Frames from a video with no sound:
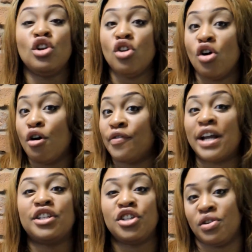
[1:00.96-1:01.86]
the love
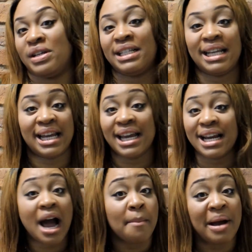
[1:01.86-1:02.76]
and the unity
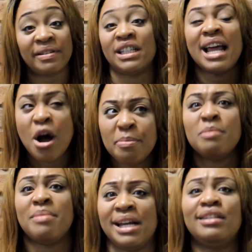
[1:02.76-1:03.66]
in our marriage, and
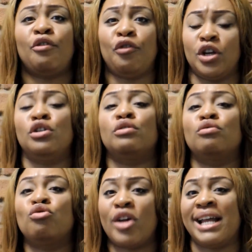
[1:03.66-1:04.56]
helping me to
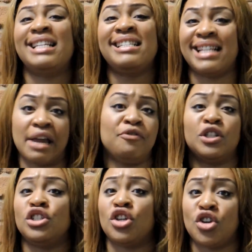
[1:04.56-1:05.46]
feel really safe
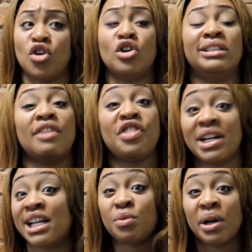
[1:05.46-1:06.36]
and secure, because I
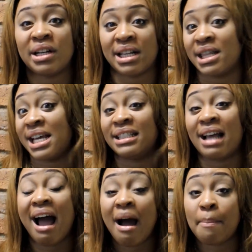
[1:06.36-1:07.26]
think that's one of the things
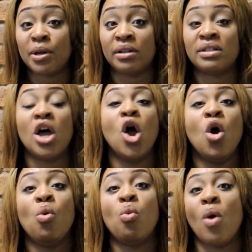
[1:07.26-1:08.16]
that happens
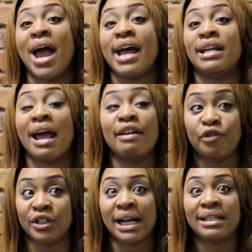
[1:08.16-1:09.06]
when
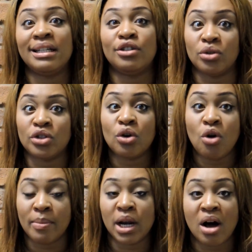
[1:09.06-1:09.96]
infidelity does
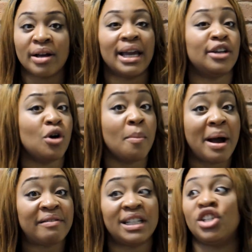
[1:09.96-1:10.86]
come along in your
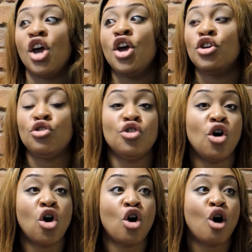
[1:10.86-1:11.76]
marriage.
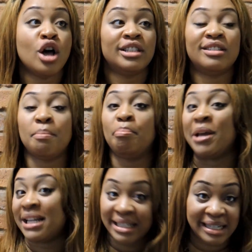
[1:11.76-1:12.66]
Your
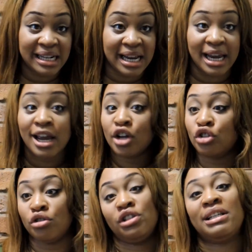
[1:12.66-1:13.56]
stability
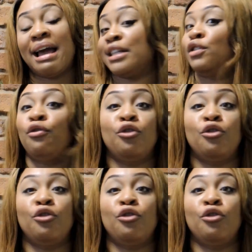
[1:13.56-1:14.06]
just gets